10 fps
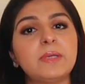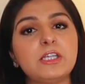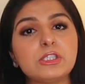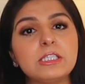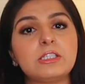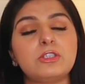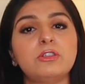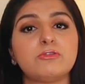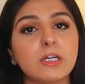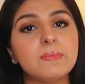patients
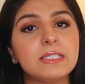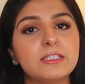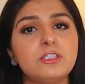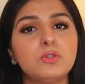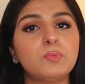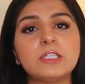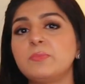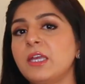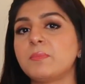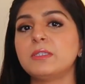to the pharmacist, you
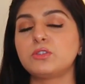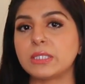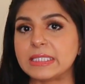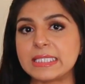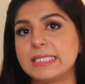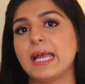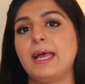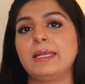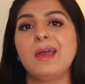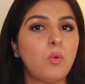must be able to
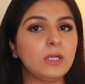understand